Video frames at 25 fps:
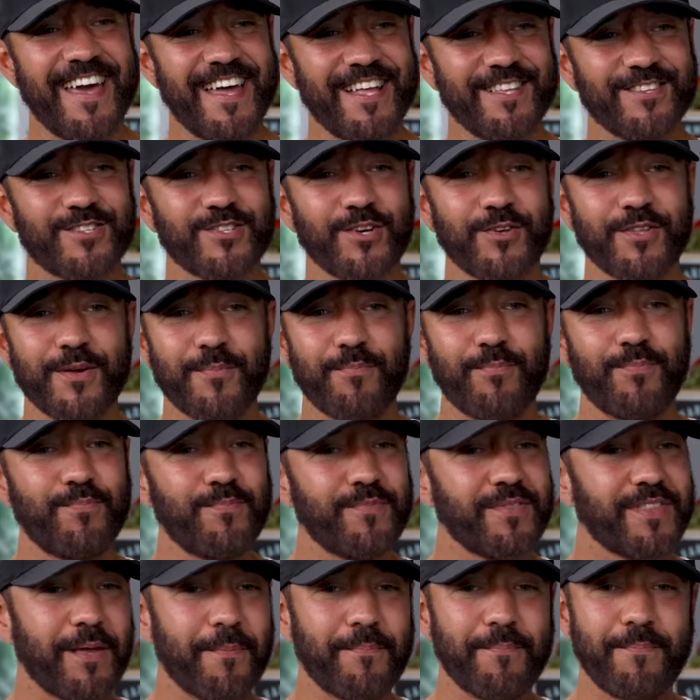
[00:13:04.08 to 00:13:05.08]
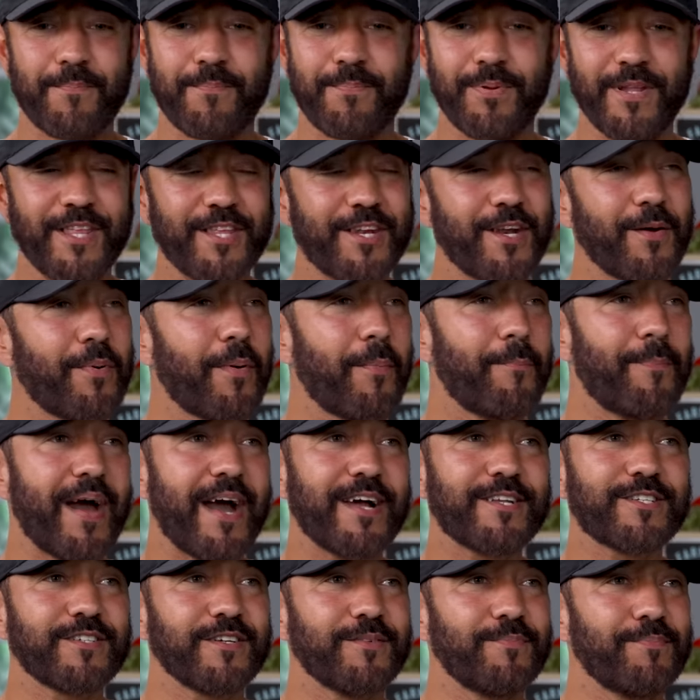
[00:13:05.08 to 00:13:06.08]
And so they, they blended up a
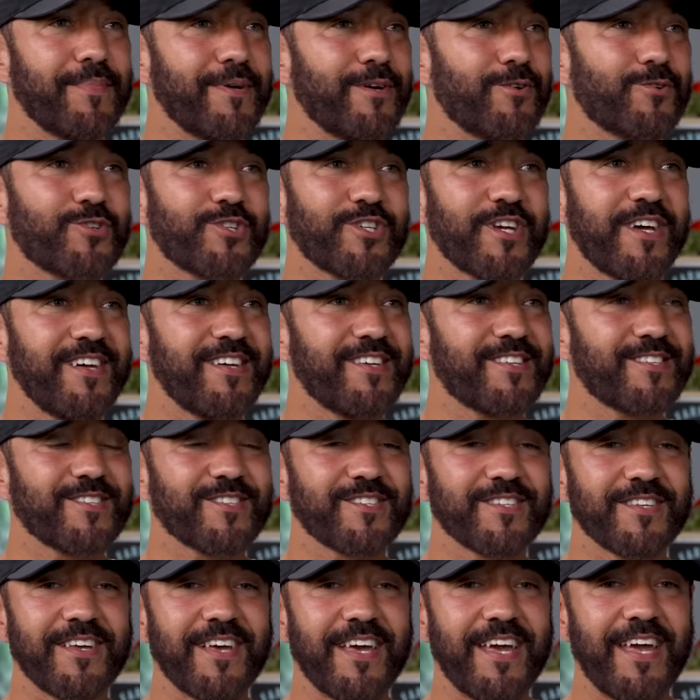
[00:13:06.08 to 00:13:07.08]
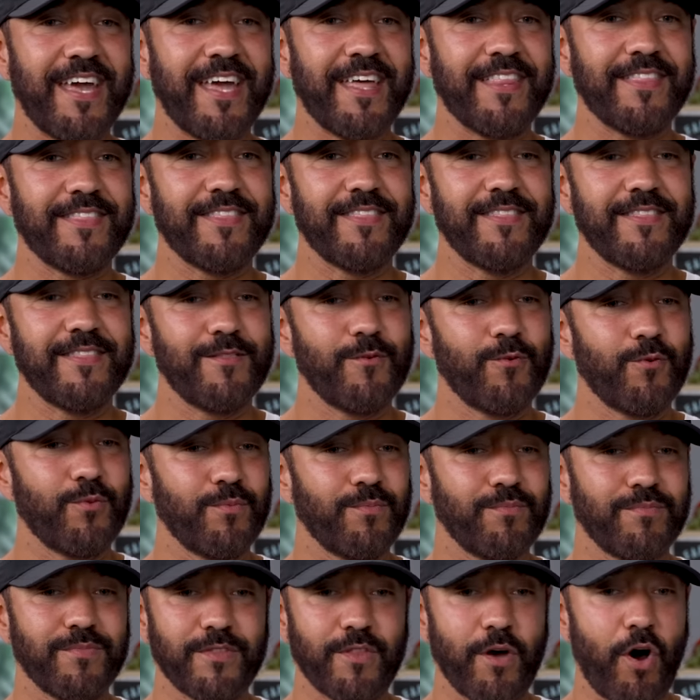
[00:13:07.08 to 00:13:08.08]
batch of milkshakes and
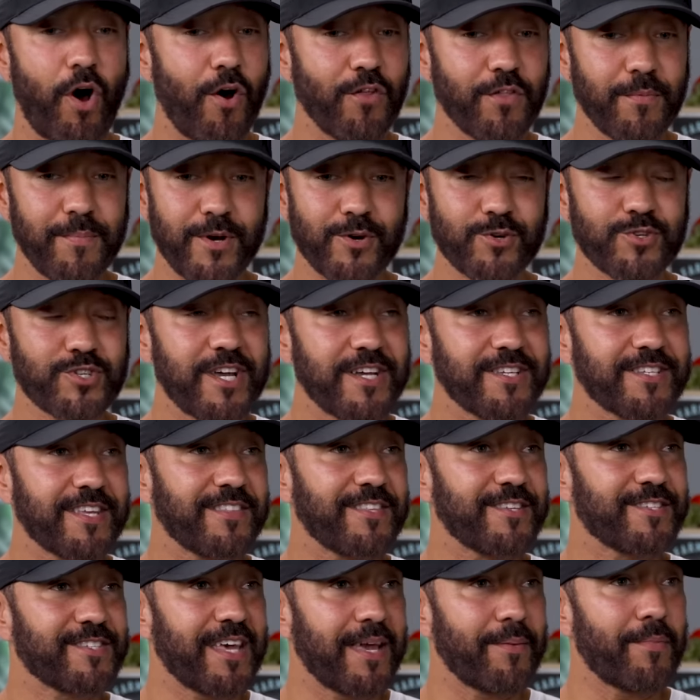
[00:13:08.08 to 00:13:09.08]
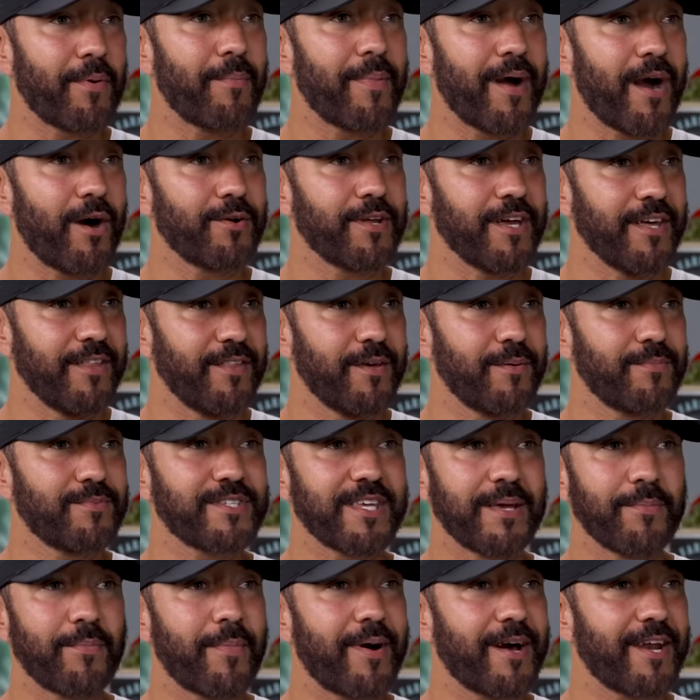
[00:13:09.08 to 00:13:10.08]
all the milkshakes had the same amount in them,
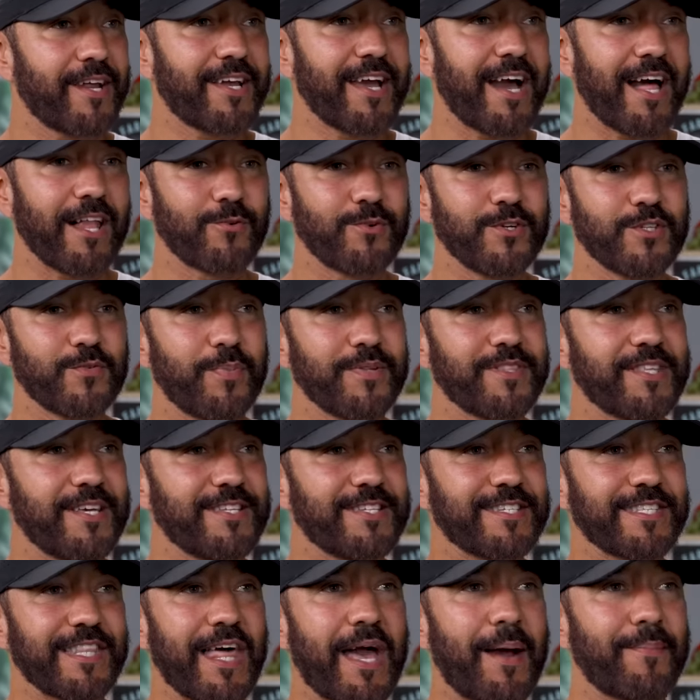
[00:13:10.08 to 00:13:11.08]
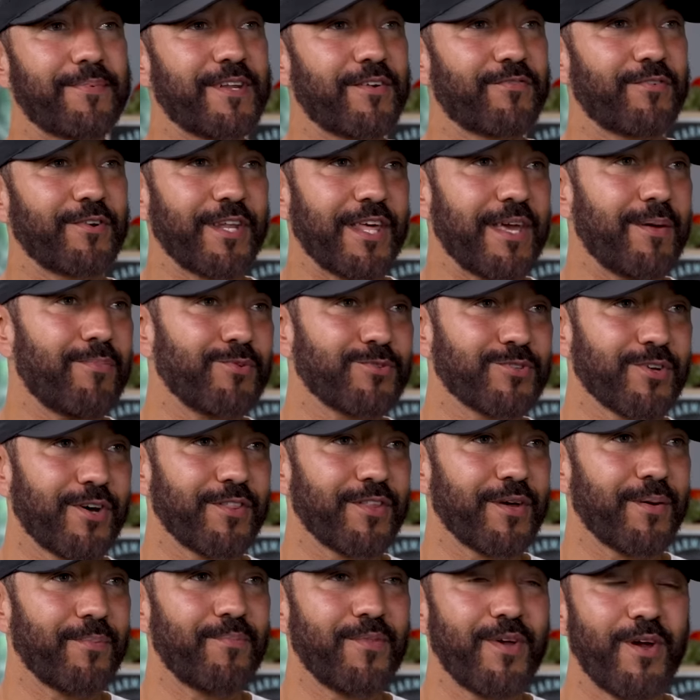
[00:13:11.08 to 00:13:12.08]
same amount of calories, but they slapped different labels on
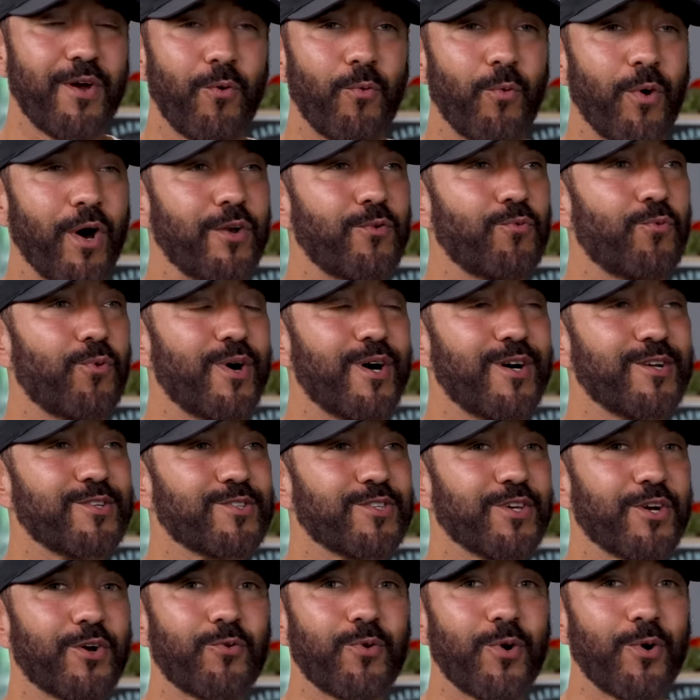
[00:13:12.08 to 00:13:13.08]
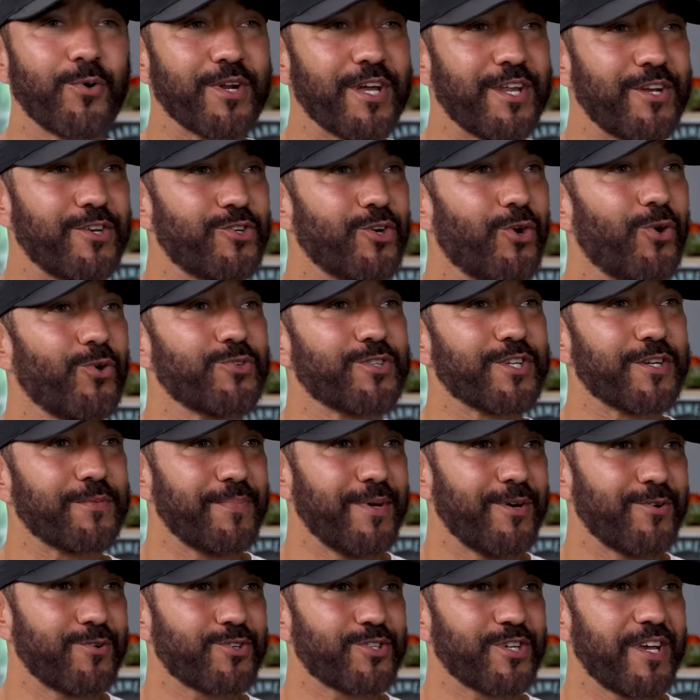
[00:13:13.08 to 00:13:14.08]
them. One was the quote, indulgent
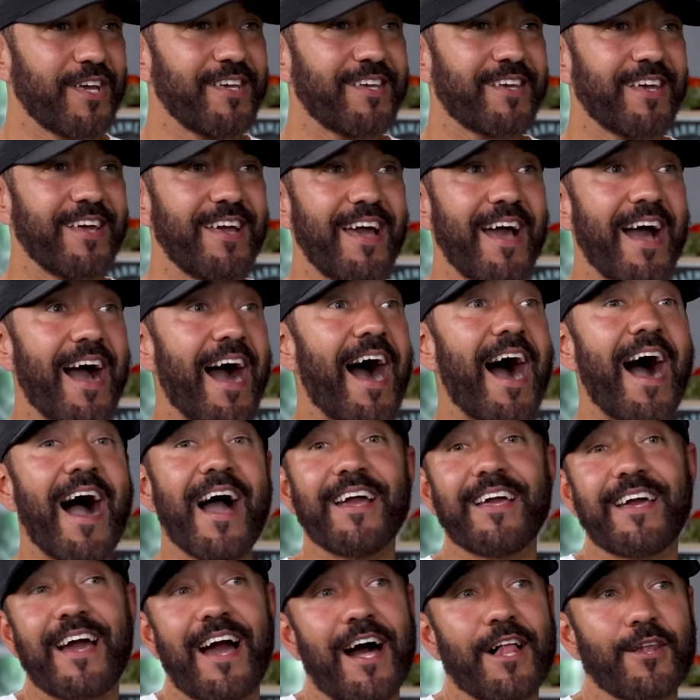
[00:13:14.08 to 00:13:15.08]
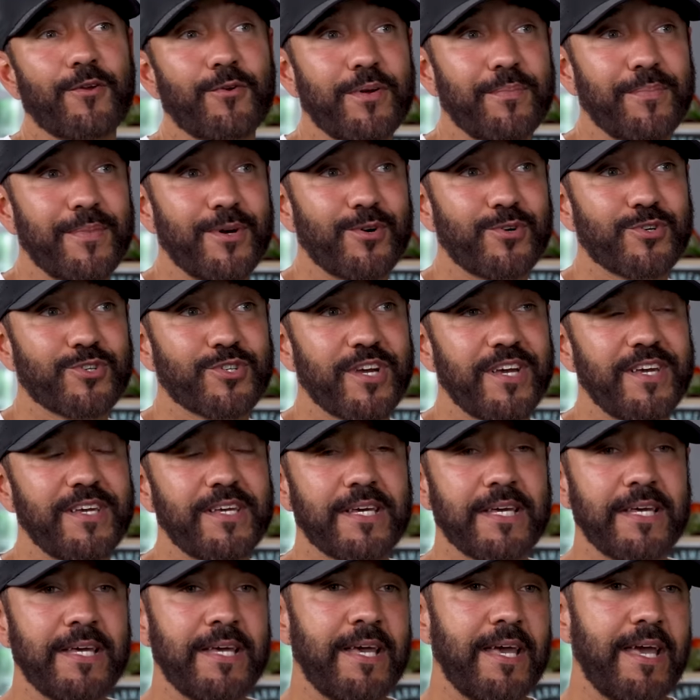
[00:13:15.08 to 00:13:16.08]
milkshake, high calorie milkshake.
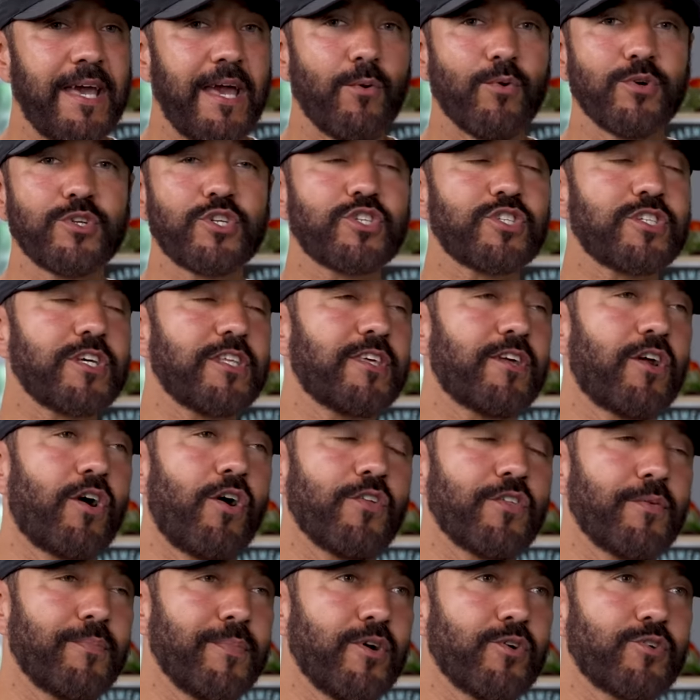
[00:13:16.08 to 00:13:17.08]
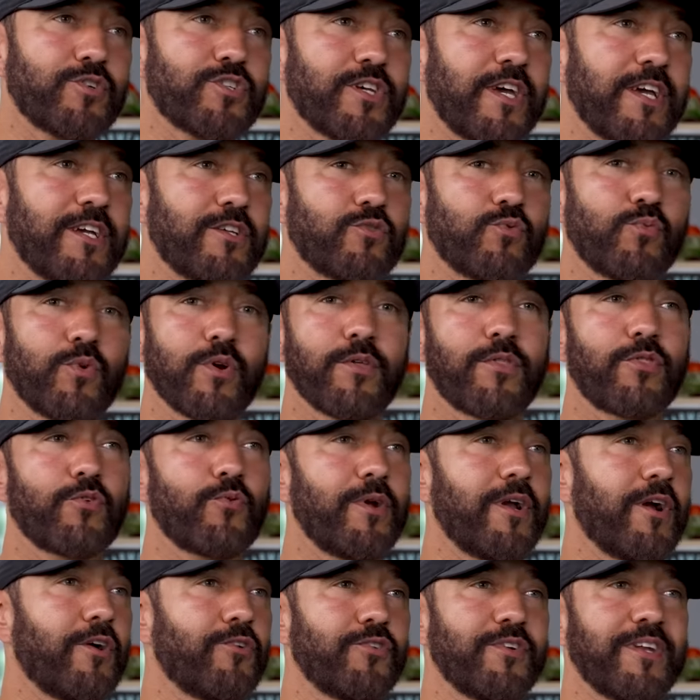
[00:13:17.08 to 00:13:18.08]
And we'll just say that all the milkshakes were
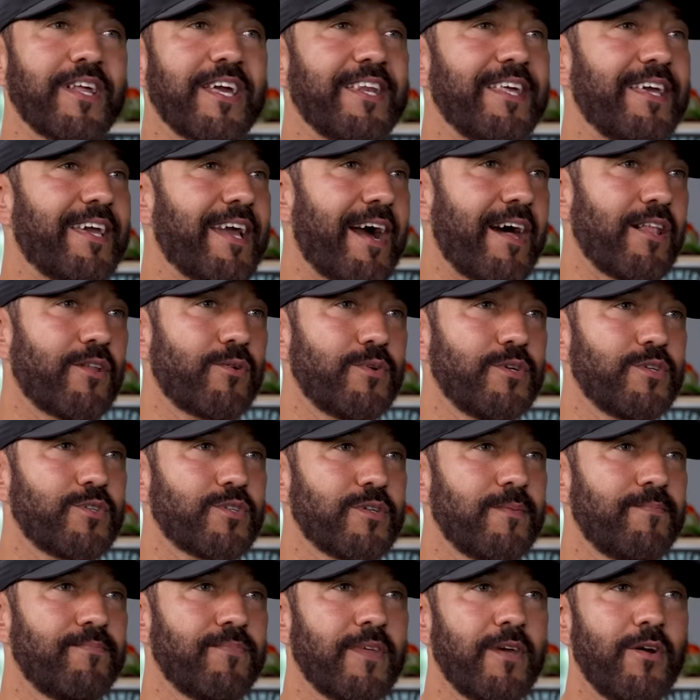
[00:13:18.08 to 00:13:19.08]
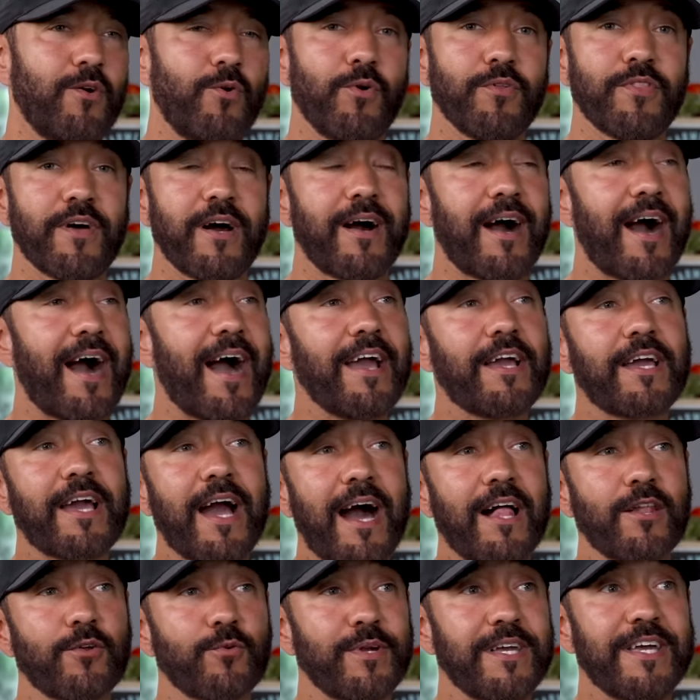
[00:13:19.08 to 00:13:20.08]
380 calories. Well, the high
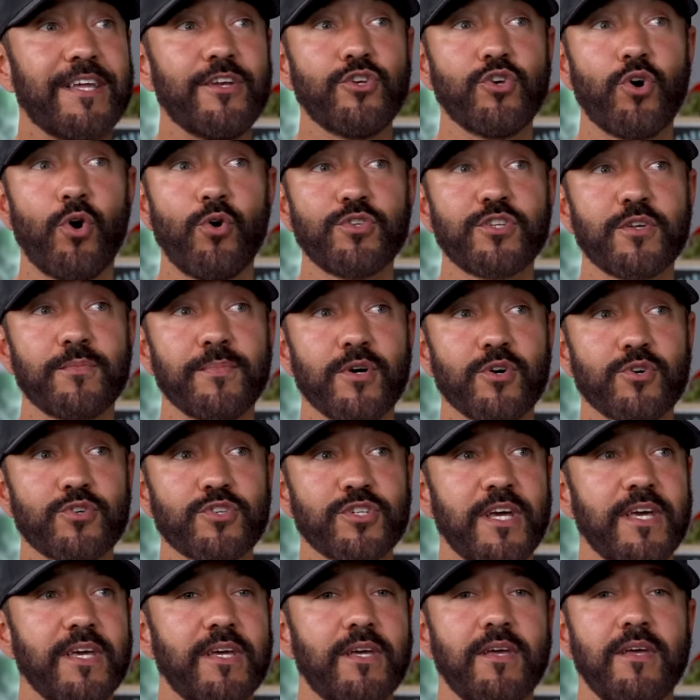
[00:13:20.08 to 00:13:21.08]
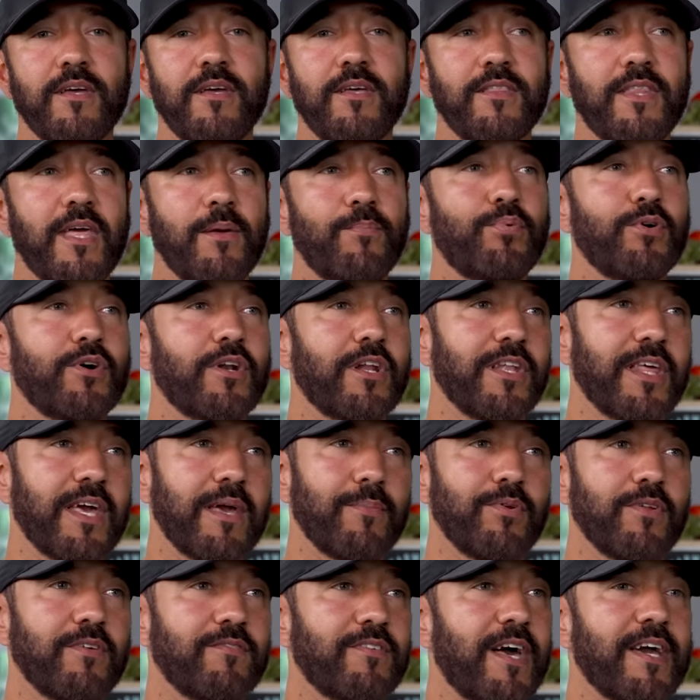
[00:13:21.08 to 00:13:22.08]
calorie indulgent milkshake, they put a
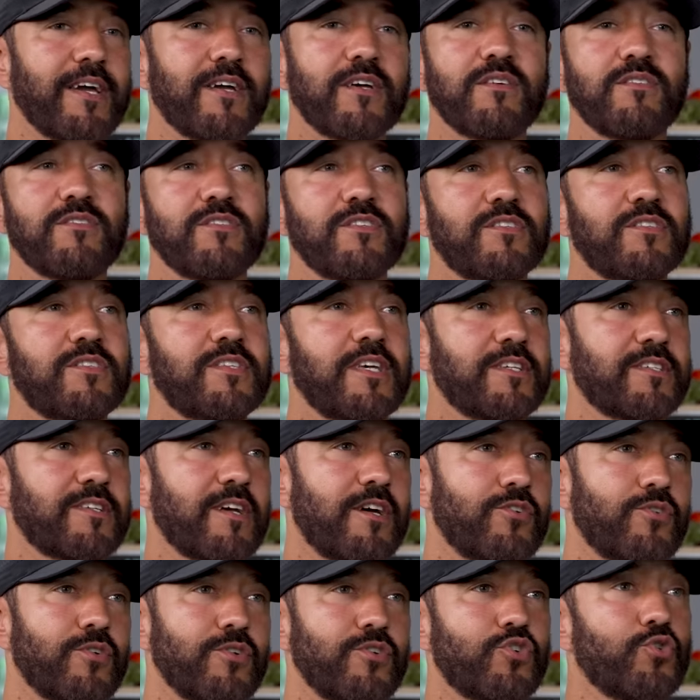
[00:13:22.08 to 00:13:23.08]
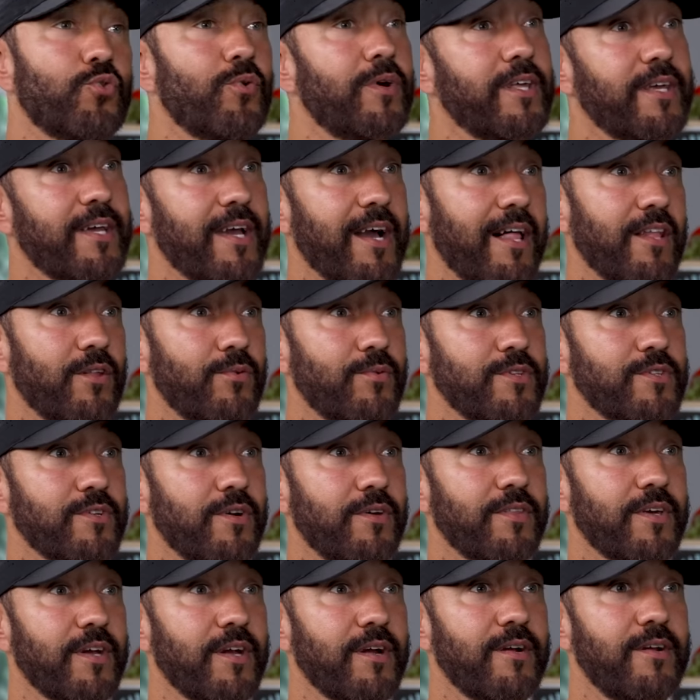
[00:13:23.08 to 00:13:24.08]
label of like 620 calories
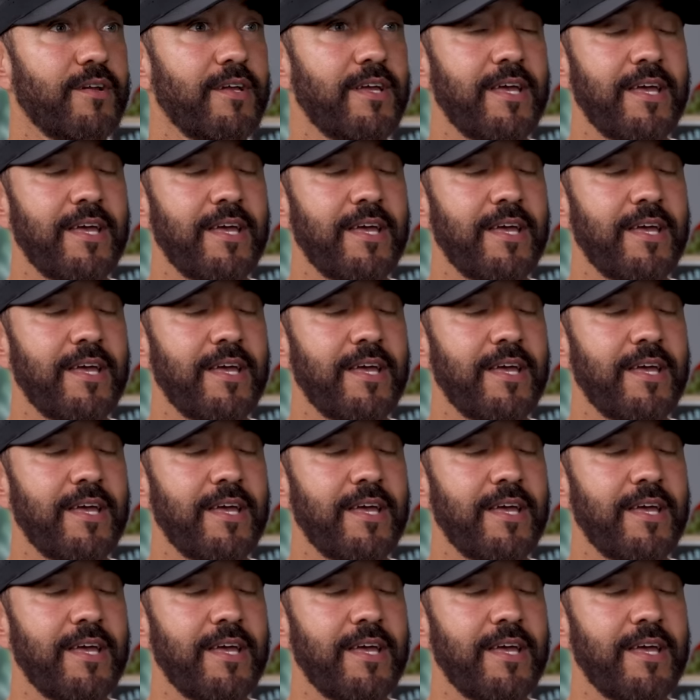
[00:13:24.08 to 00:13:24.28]
on there.